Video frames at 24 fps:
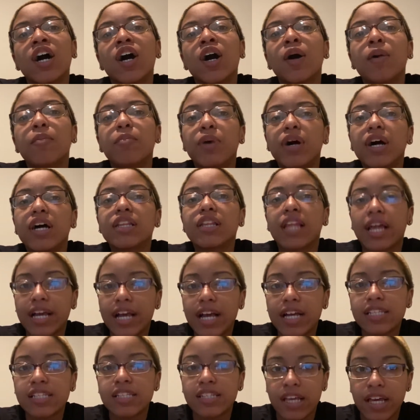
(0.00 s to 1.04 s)
But like I
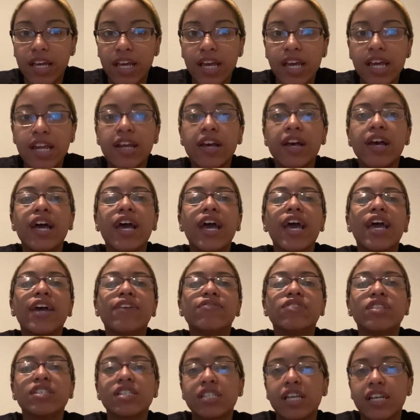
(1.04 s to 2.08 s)
said, if
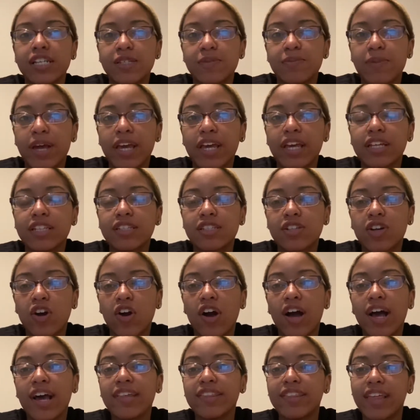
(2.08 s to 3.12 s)
the suspect gets
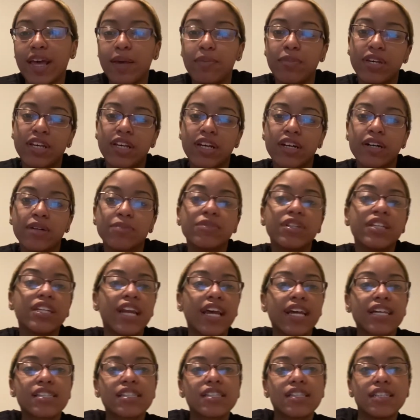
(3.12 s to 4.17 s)
caught, they become the
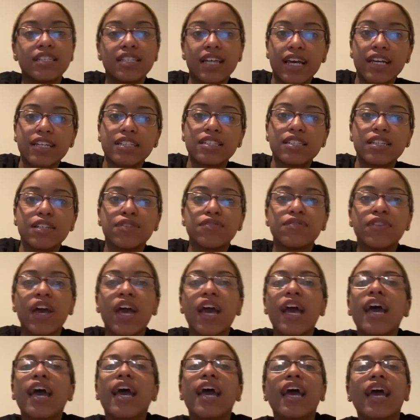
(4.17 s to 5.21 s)
next detective.
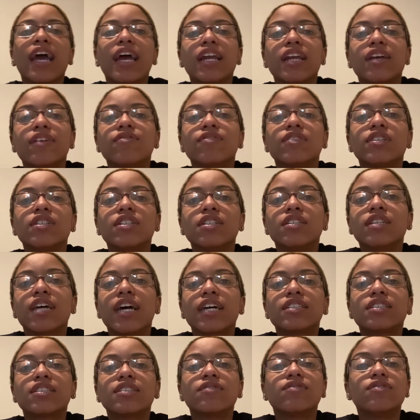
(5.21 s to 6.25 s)
And if the
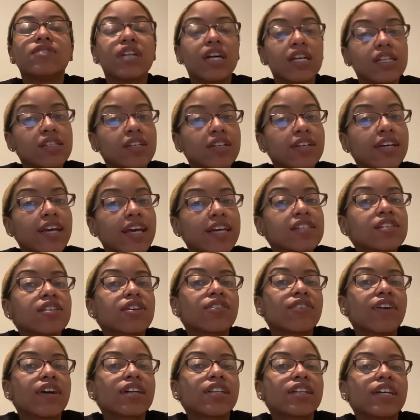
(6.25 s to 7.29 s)
detective doesn't guess
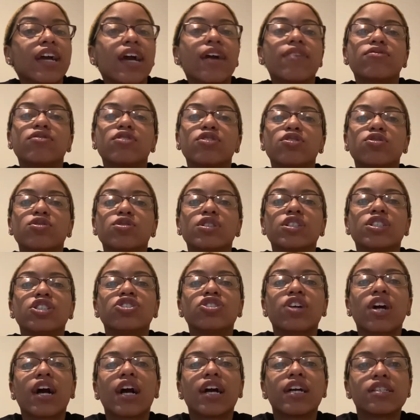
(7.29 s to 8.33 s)
correctly after 3
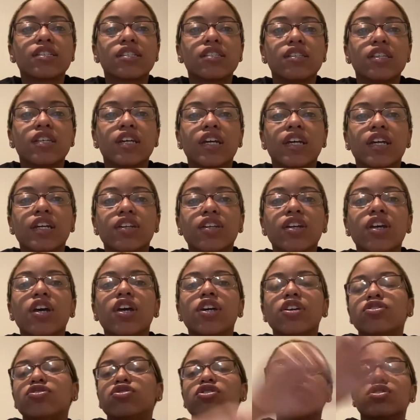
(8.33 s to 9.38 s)
tries, then
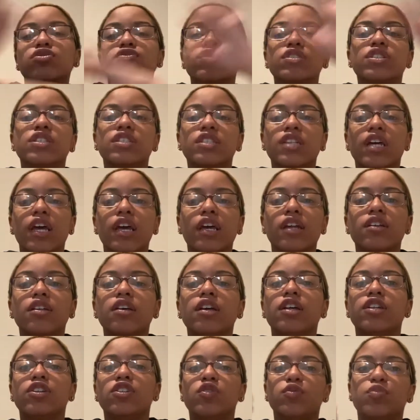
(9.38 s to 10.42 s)
you just reset
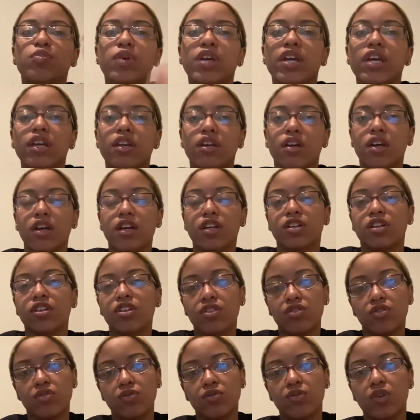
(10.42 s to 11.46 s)
and you pick a
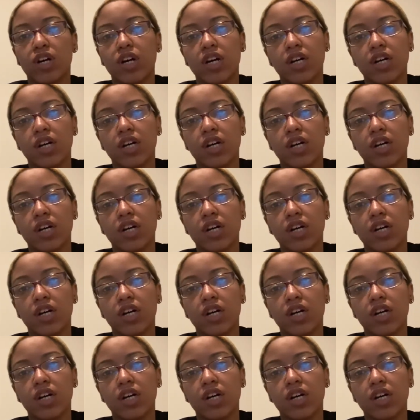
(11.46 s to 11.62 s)
new